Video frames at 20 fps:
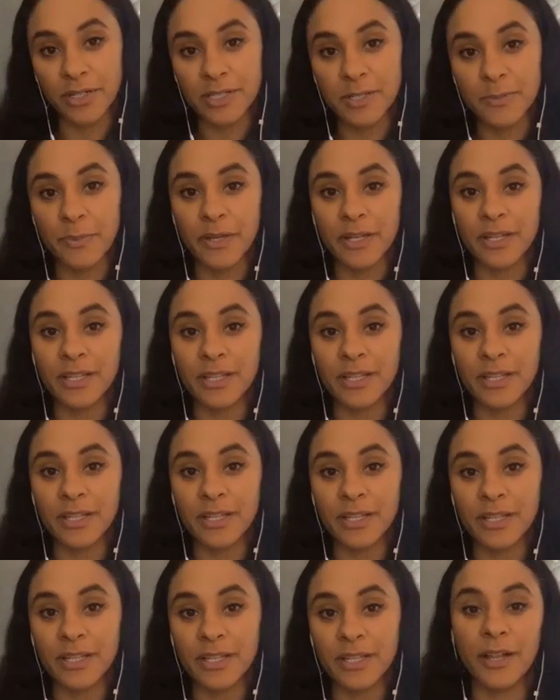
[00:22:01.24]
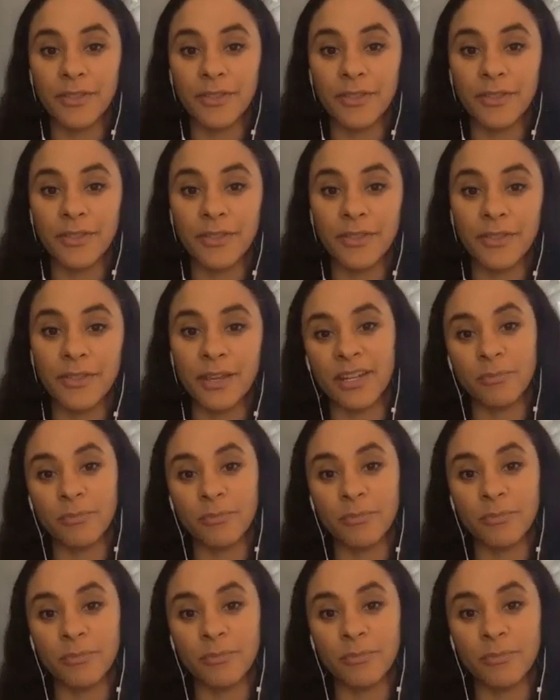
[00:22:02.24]
books, but each month I'm reading
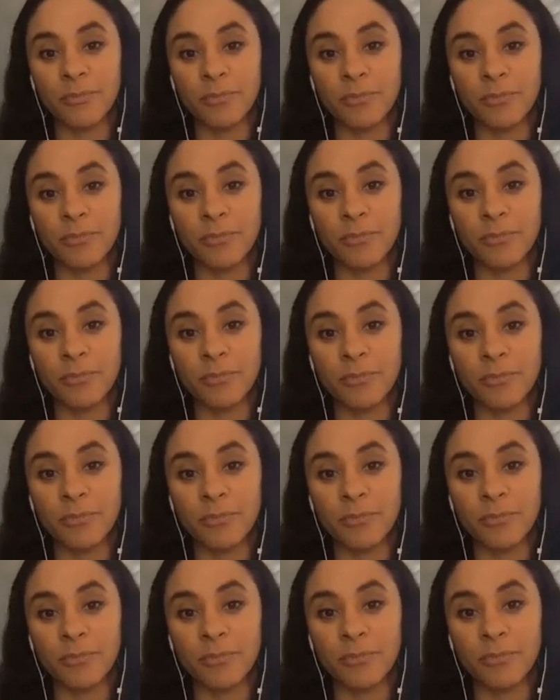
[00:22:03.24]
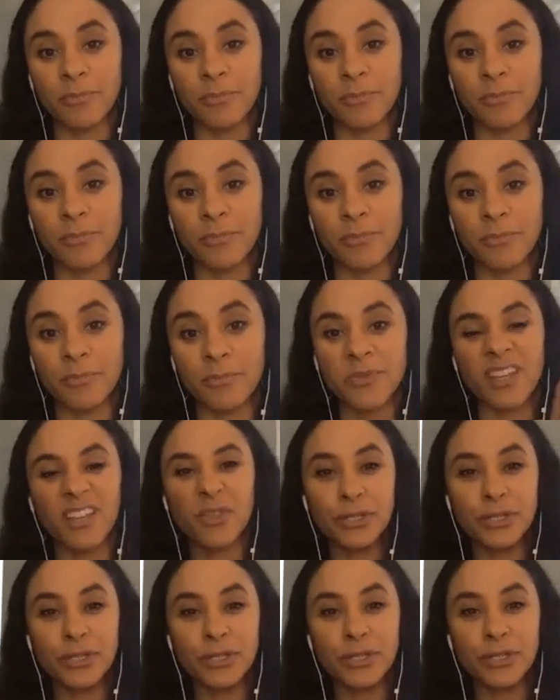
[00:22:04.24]
between like five? 13 to 15,
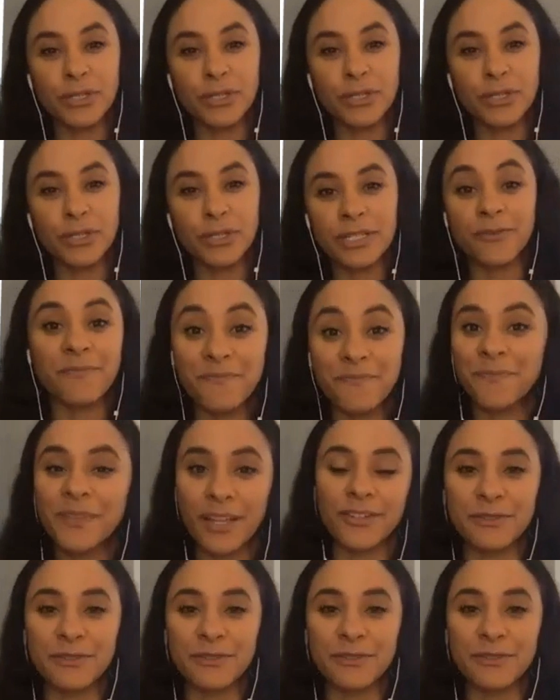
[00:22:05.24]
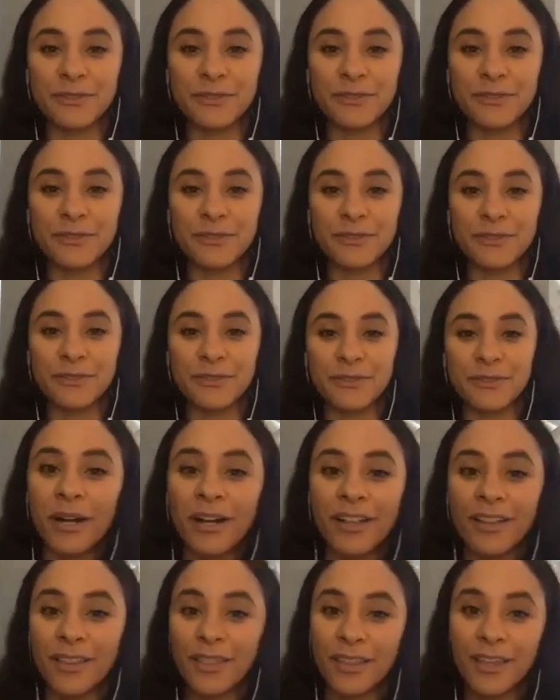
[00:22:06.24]
mm-hmm, like 13 okay. to 15 books a
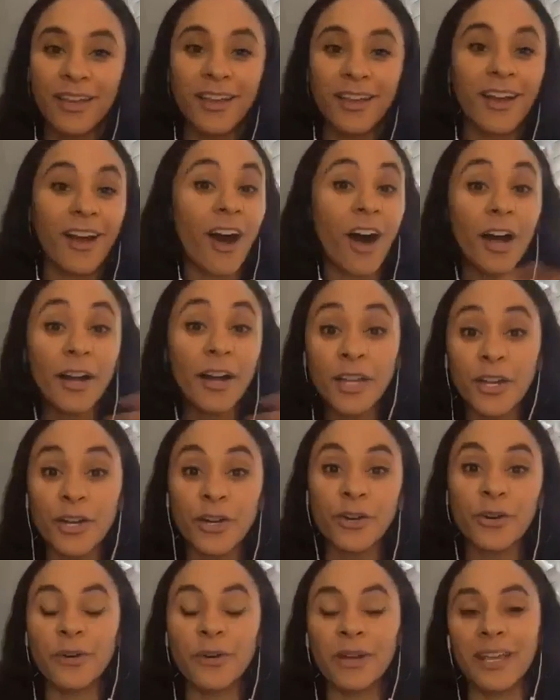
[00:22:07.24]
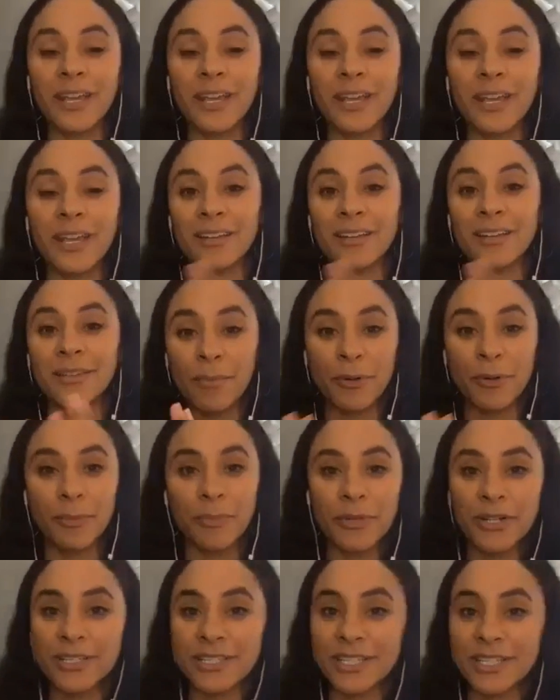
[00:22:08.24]
month, audio and
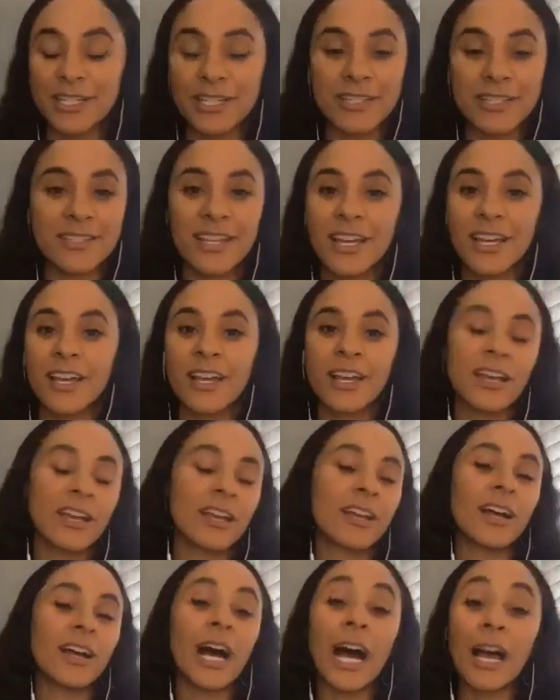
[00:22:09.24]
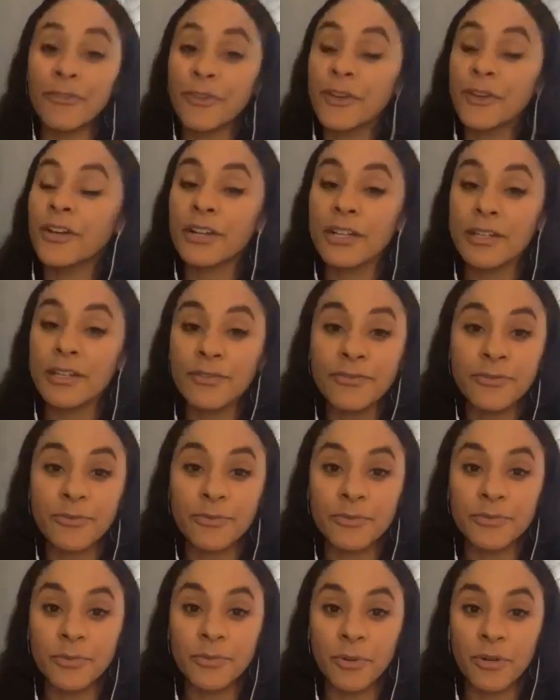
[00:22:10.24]
paper books. I just I figured if
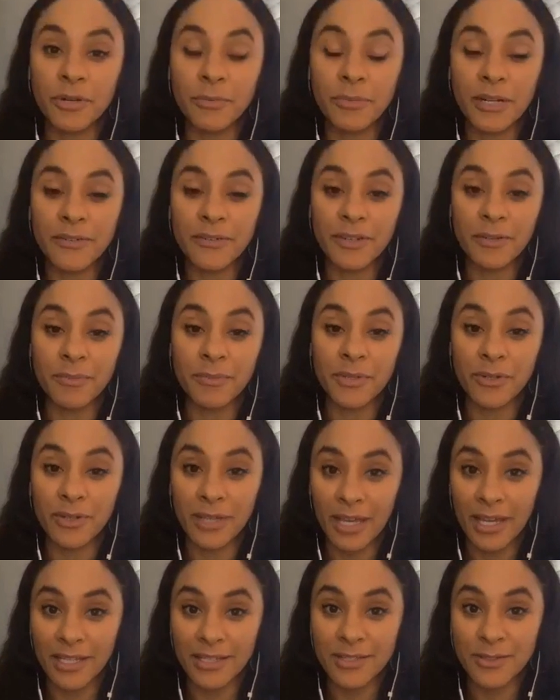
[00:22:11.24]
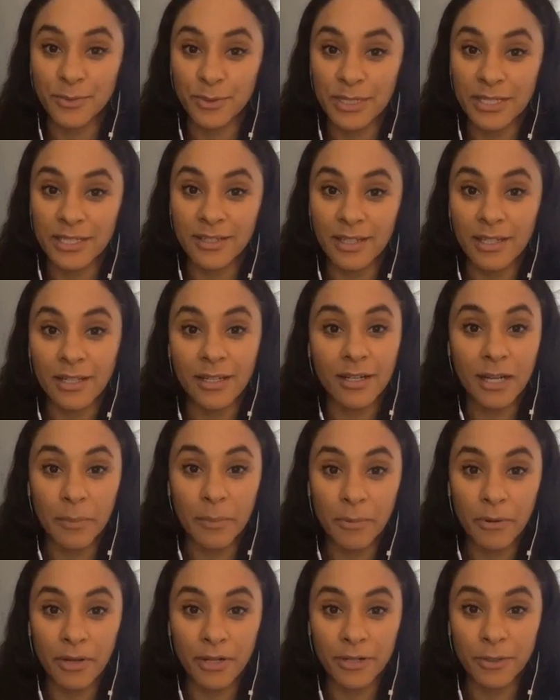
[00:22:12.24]
Warren Buffett and Bill Gates read like a
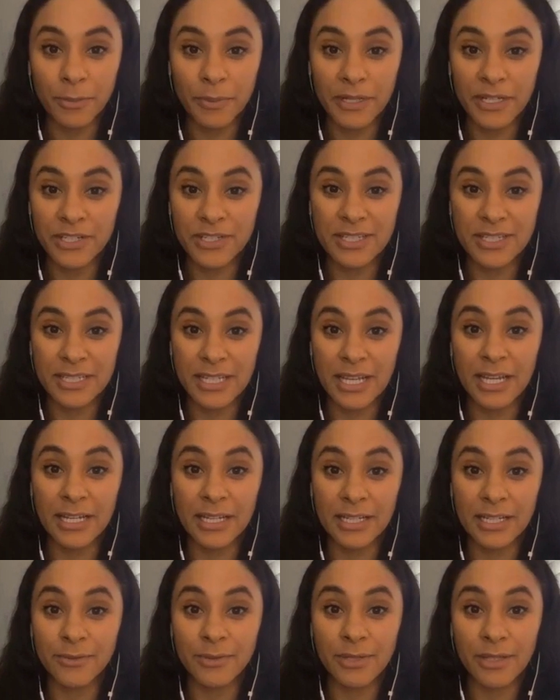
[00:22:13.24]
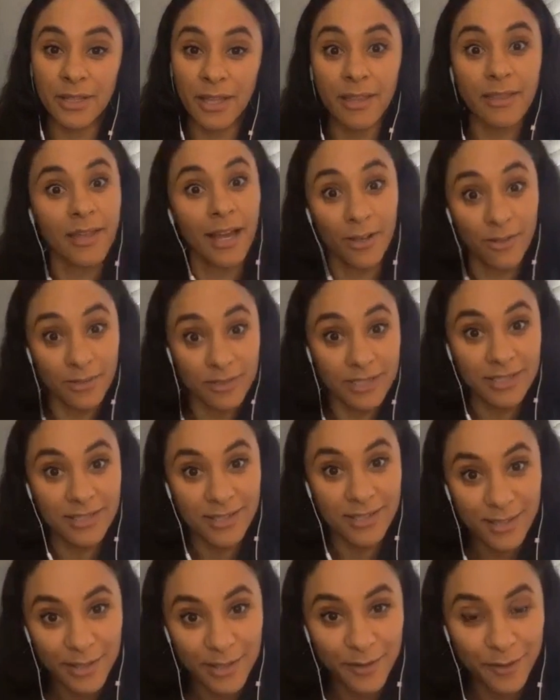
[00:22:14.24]
couple hundred pages a day, I need to read like
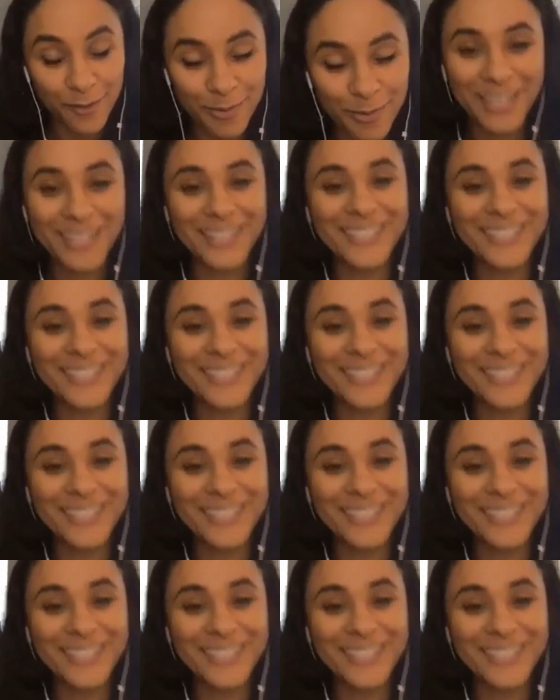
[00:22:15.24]
thousands of